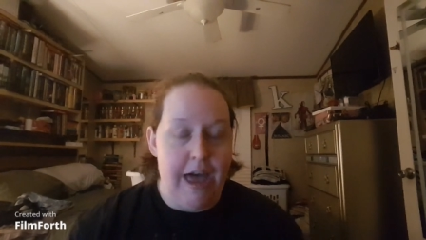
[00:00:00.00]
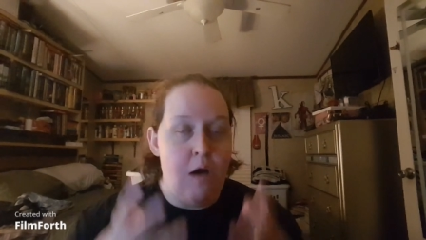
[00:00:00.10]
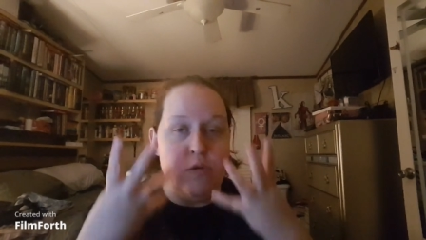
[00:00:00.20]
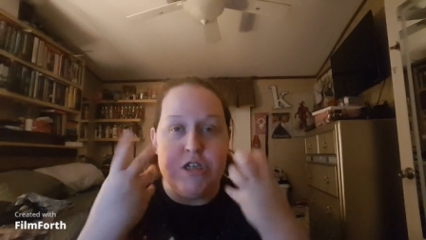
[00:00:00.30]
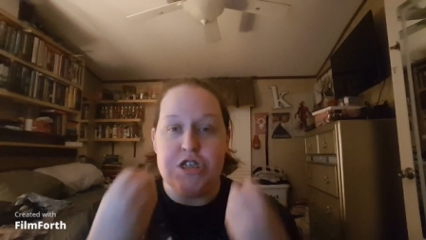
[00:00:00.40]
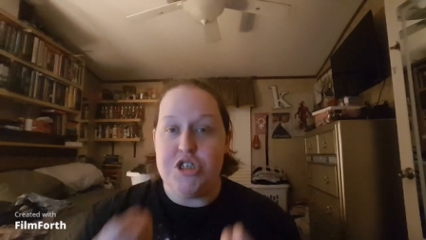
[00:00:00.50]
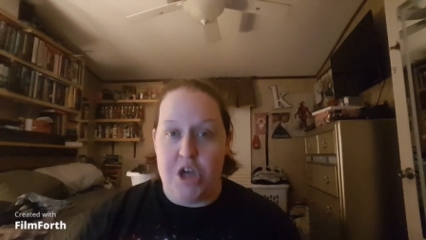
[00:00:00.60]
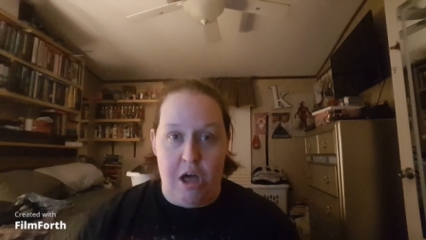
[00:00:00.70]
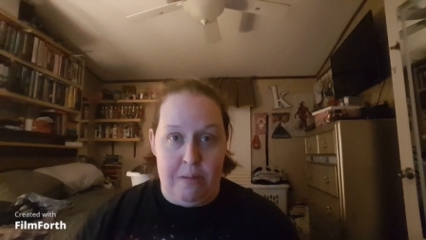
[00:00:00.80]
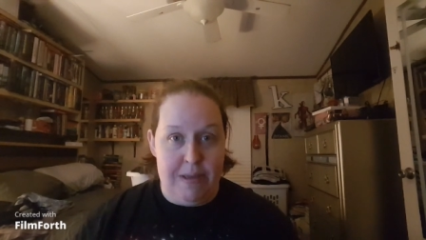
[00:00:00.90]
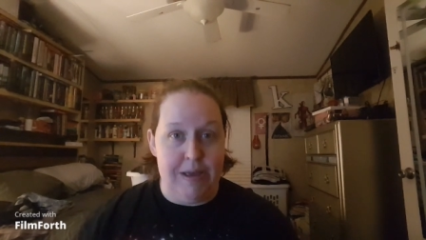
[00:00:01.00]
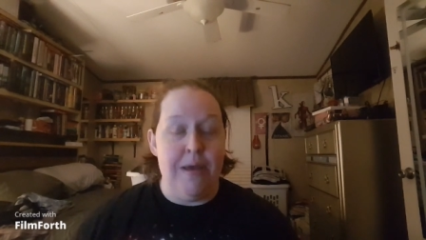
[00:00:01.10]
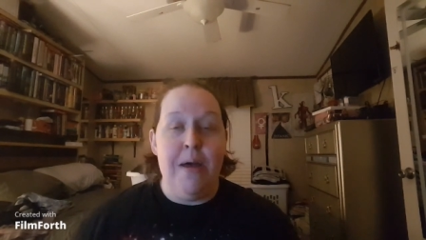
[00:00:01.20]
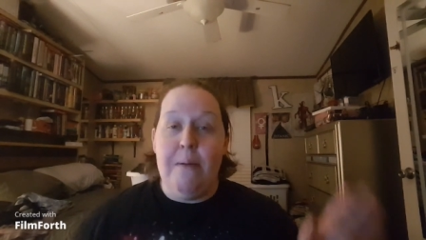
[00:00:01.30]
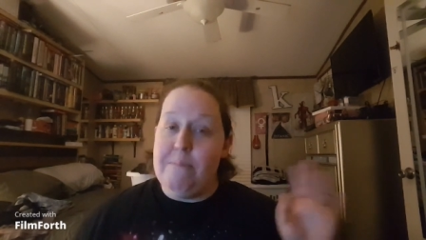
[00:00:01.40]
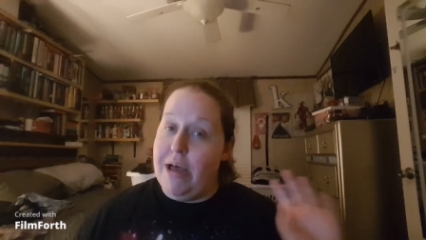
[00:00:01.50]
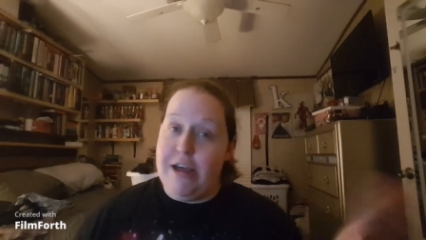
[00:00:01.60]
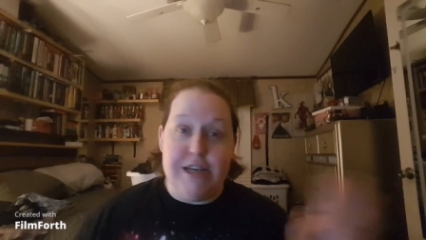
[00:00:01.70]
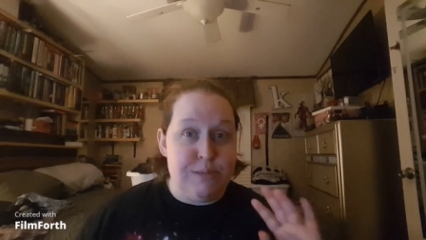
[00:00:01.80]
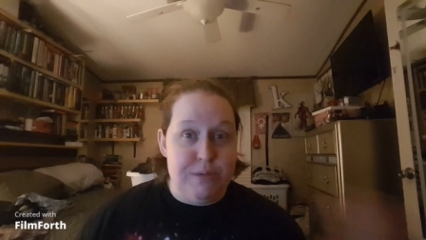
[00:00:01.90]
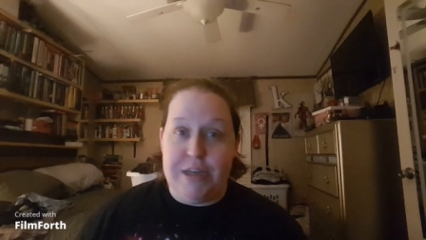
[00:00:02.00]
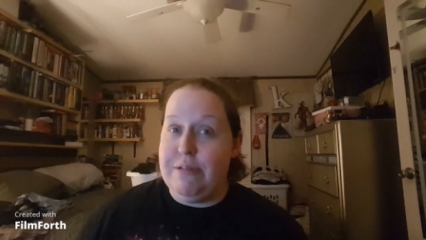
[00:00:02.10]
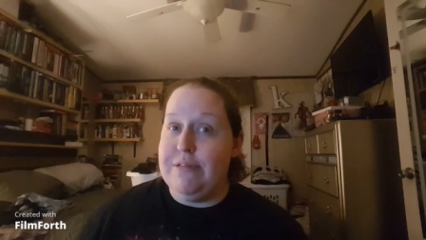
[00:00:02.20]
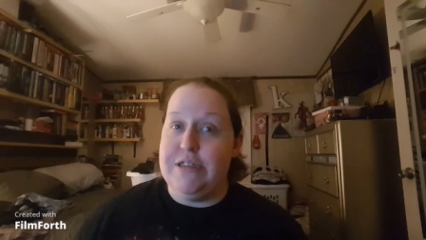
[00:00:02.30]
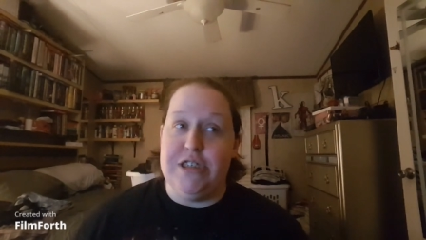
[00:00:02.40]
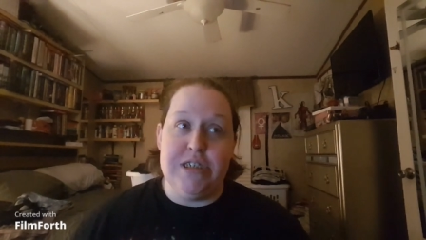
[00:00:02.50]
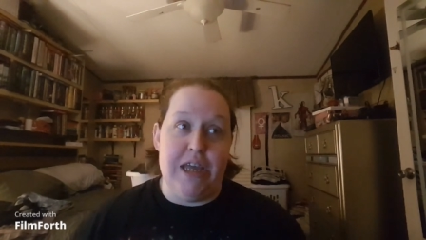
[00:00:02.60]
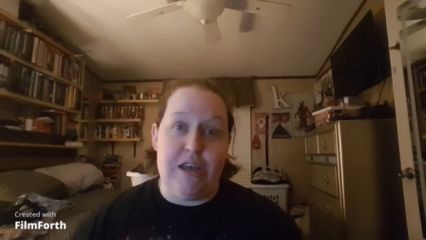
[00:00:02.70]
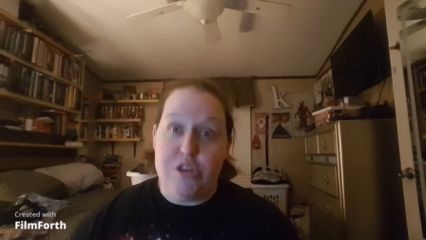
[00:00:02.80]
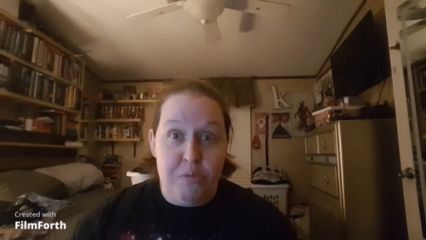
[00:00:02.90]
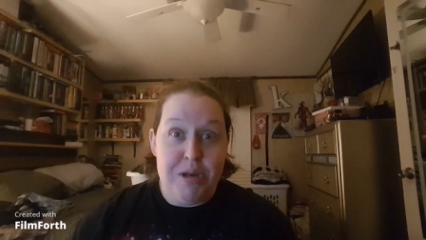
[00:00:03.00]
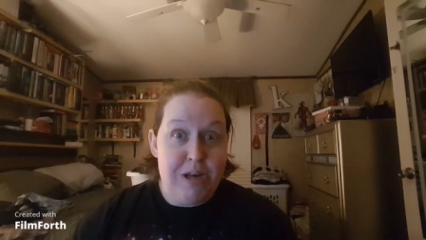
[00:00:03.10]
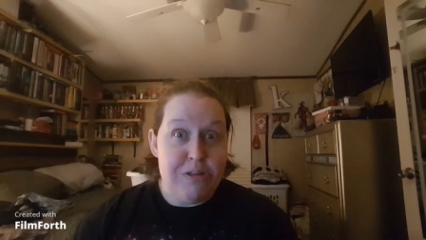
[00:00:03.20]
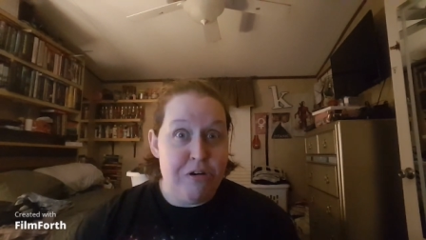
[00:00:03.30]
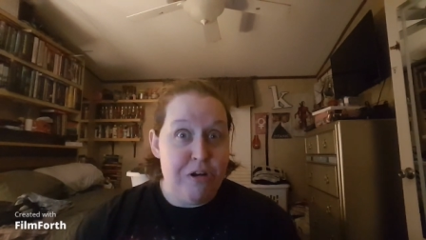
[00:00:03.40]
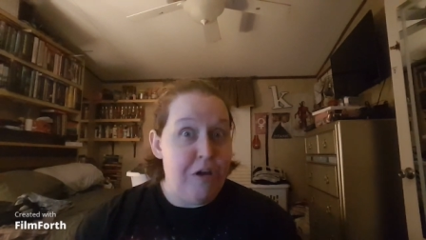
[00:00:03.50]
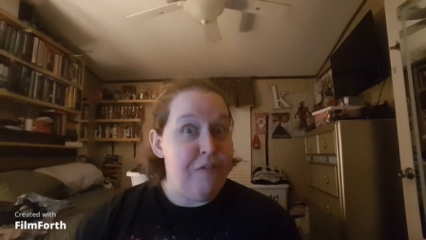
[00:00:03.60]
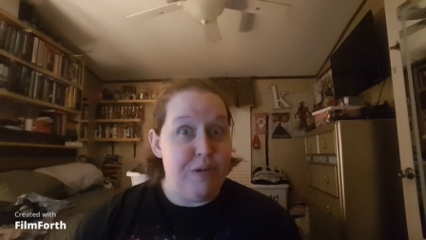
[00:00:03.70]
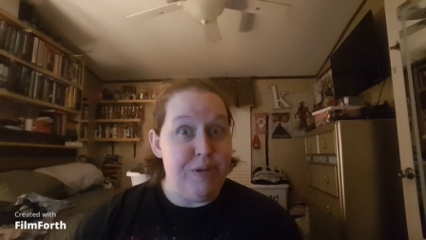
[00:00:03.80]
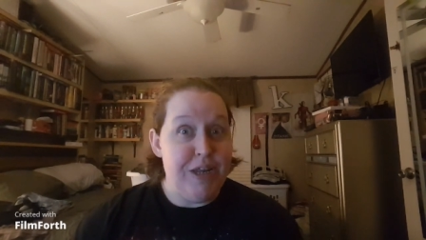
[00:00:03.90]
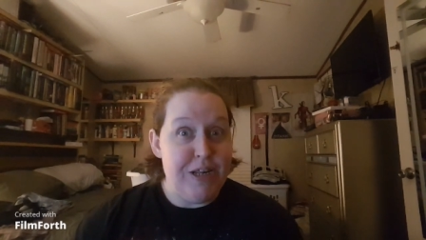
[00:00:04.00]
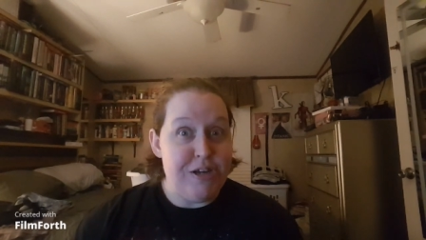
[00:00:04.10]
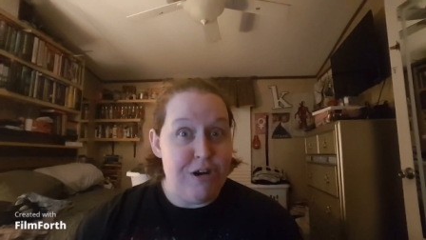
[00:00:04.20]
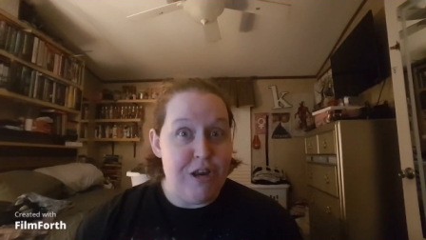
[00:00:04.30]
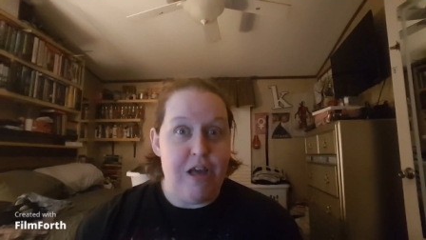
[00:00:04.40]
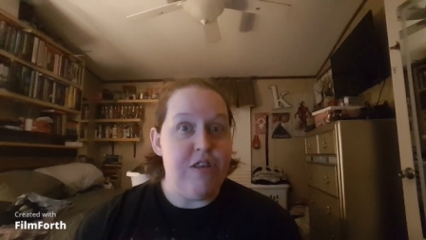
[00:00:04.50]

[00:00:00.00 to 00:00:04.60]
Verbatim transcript: I was sobbing. My husband, he was just like, Do we need to turn it off? Do we need to turn it off?